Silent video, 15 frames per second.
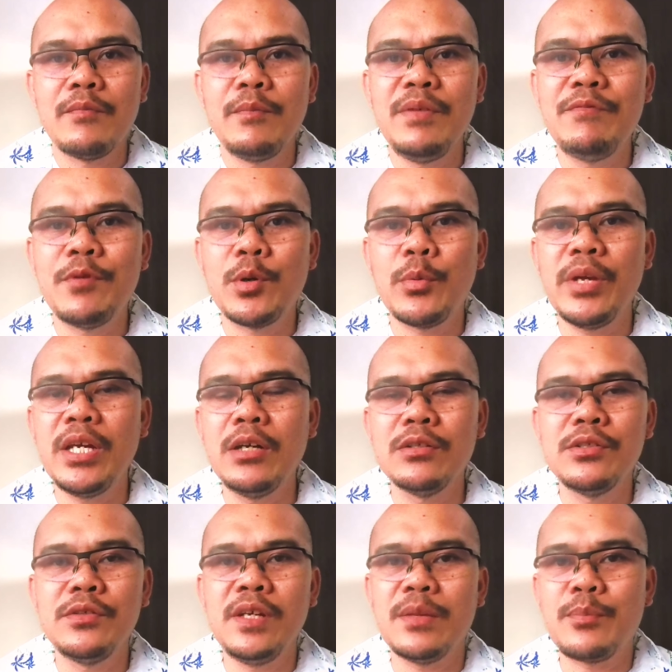before we
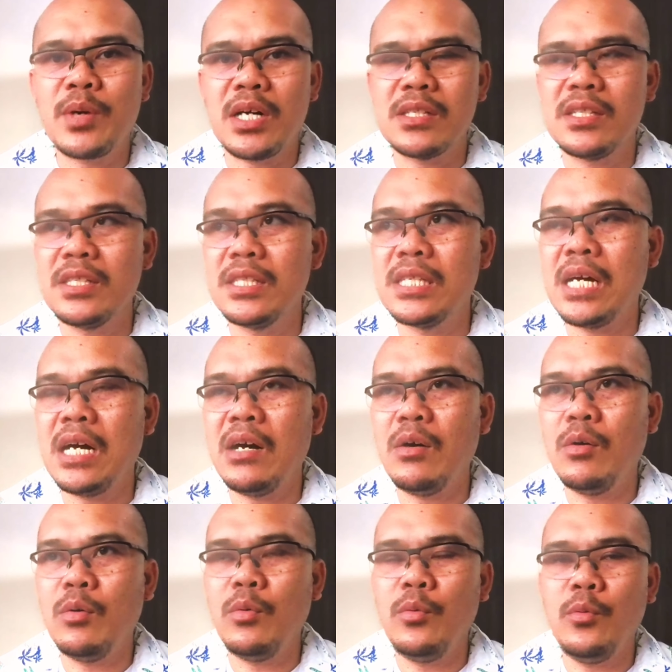go to that process,
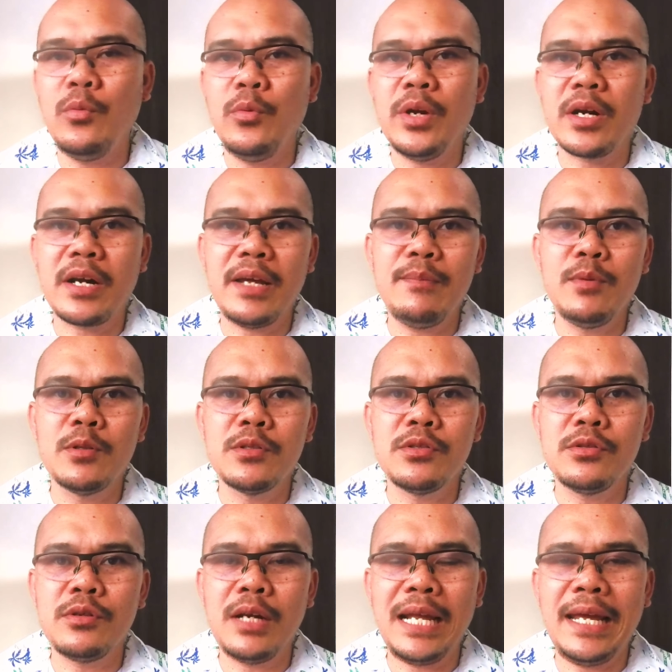how we are able
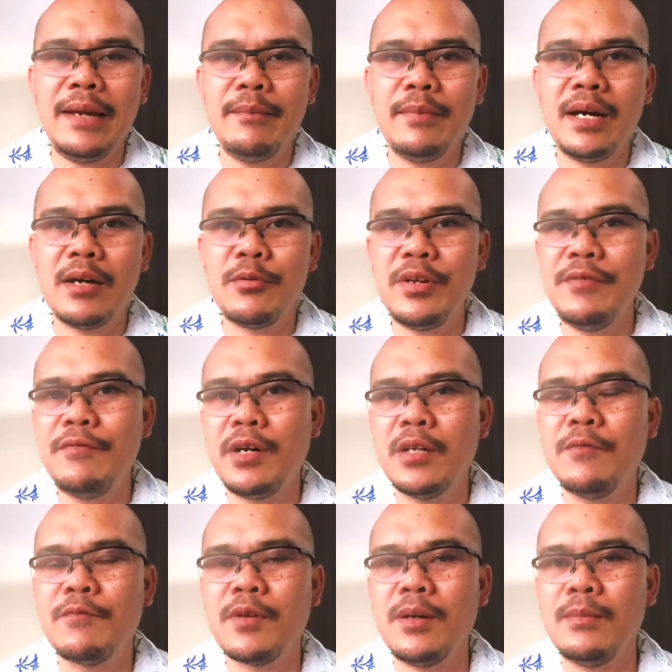to claim a
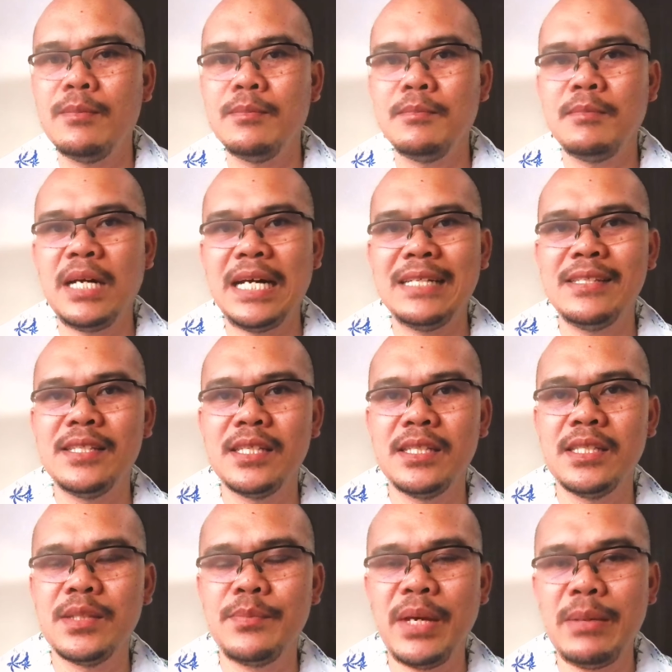refund from
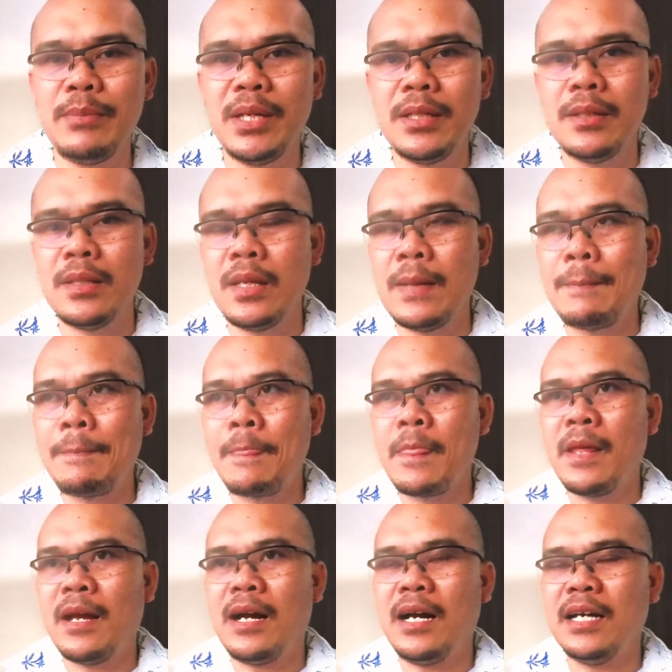AdSense payment,
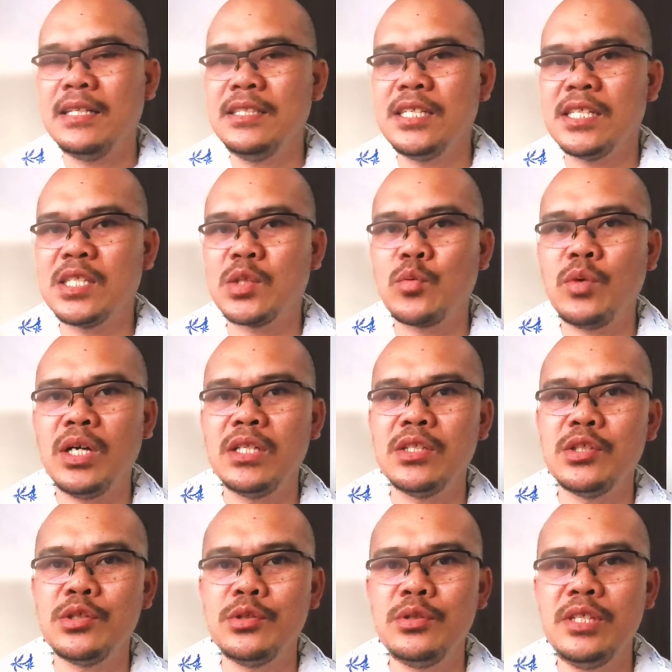I just
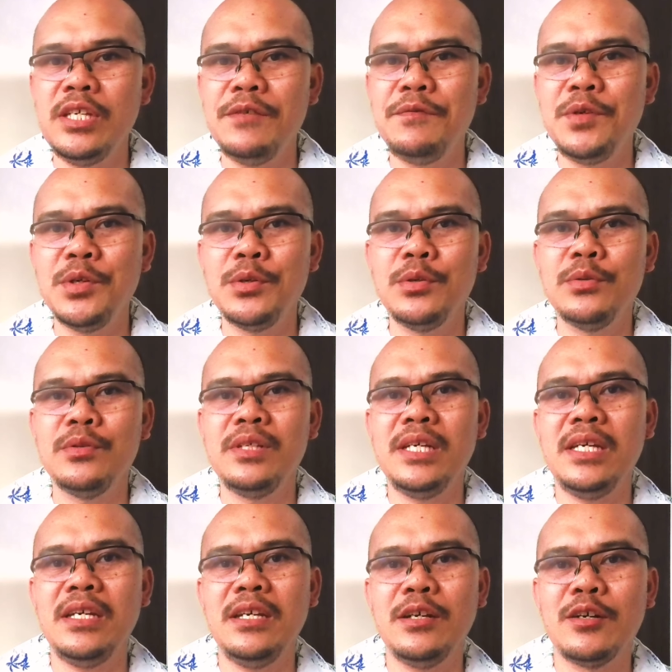want to give you
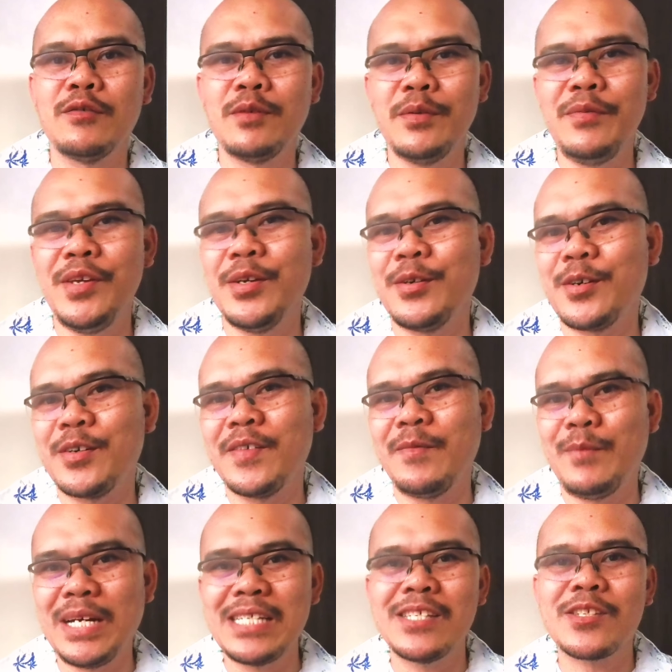the overview or
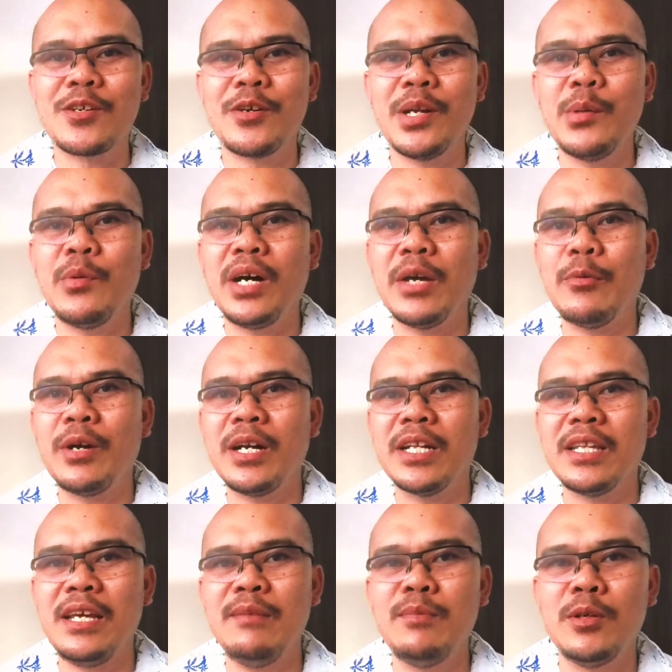my story why we're
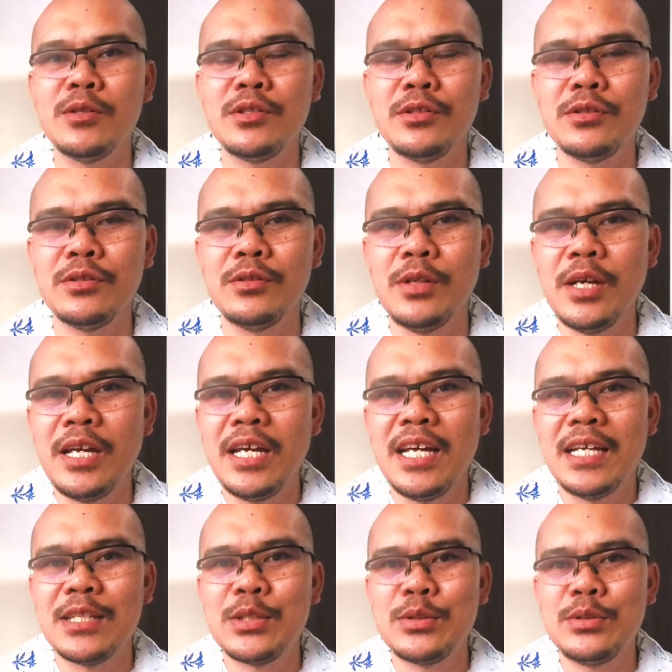not able to
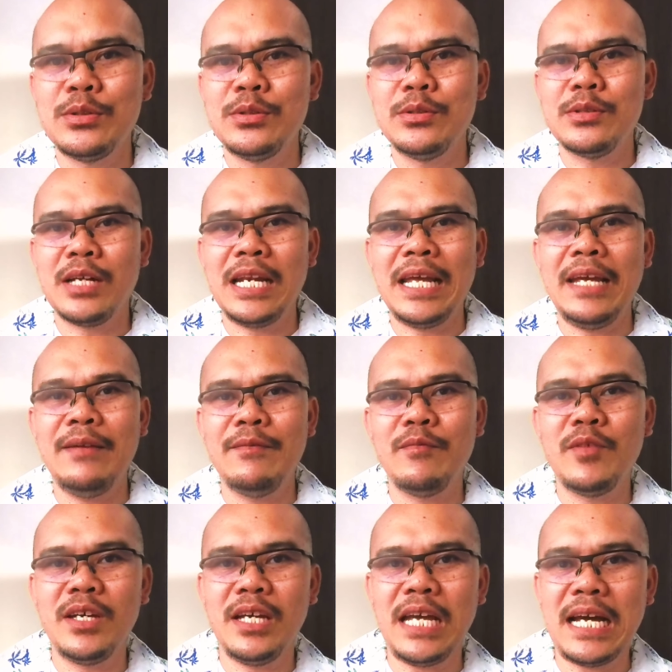
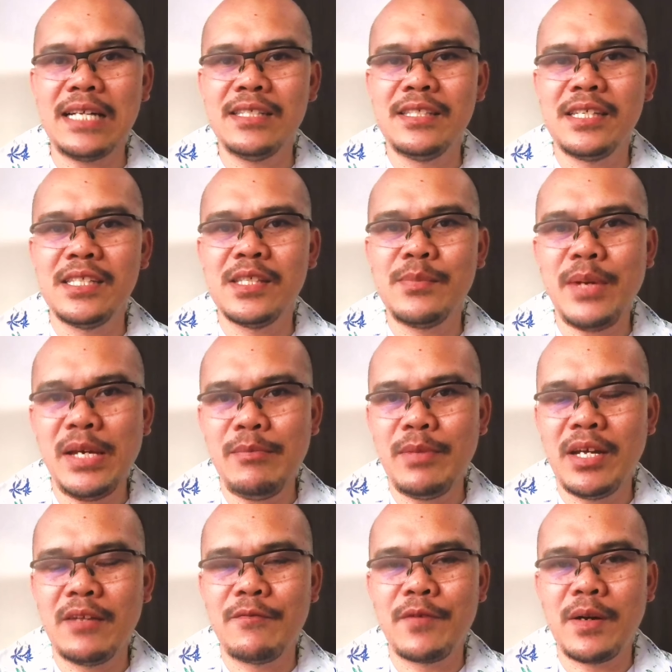claim the AdSense
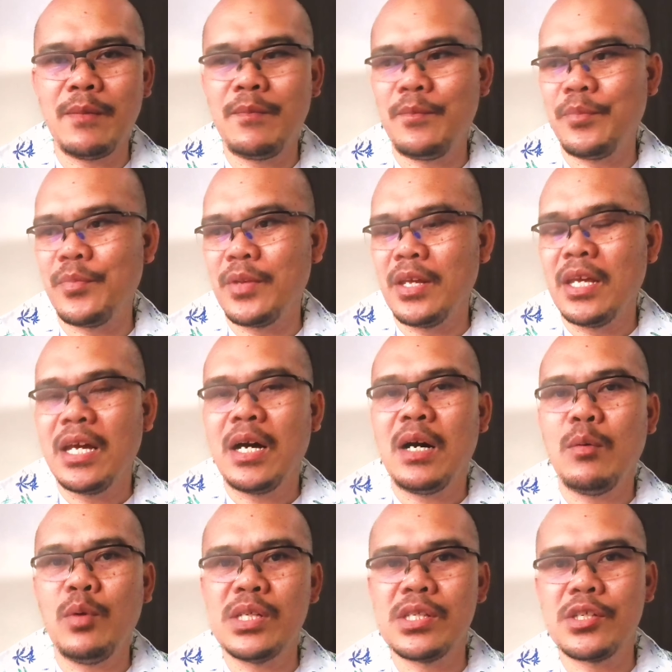payment from
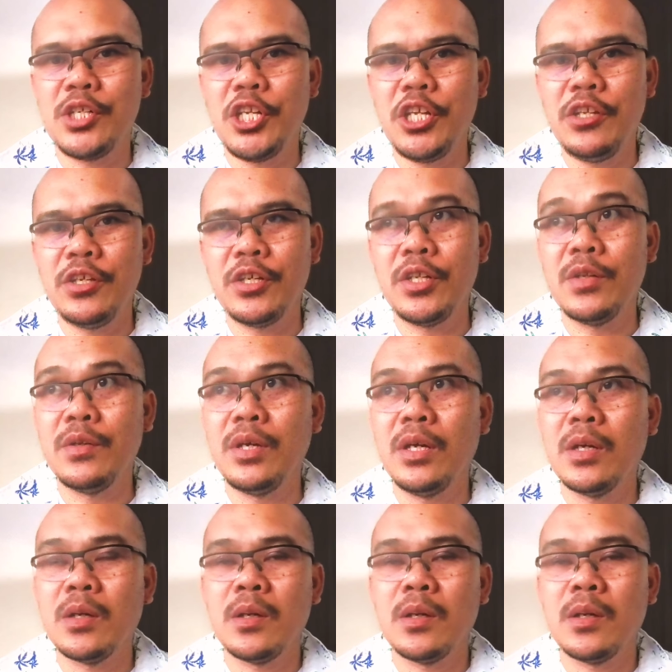Western Union.